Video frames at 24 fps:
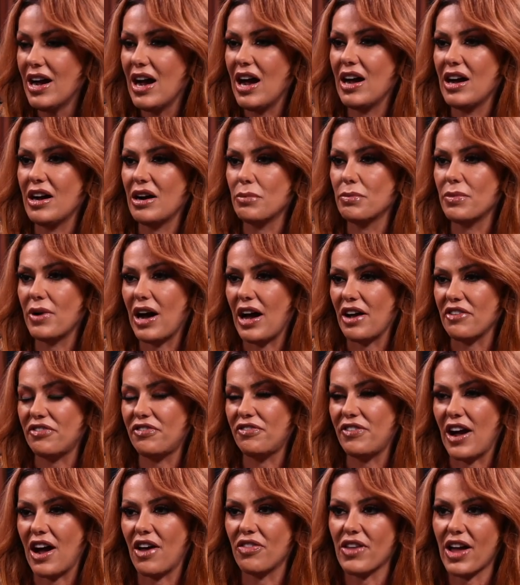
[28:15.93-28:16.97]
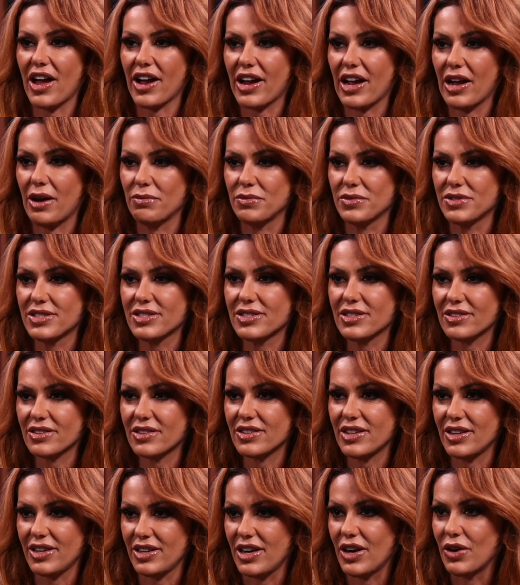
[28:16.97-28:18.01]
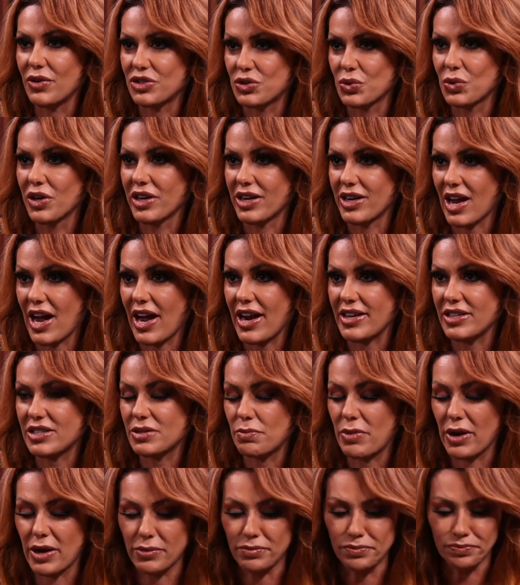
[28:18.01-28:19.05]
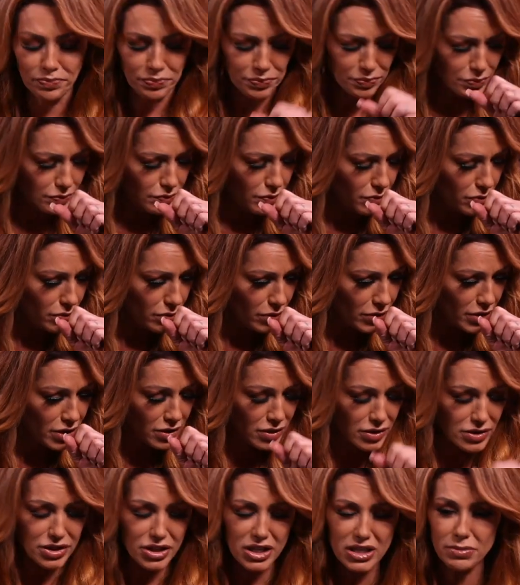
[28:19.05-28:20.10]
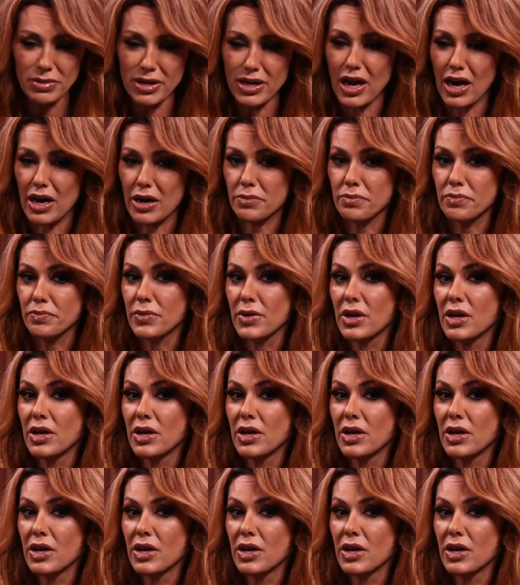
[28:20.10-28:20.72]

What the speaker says: I've found that comes, is really nice. But excuse me, so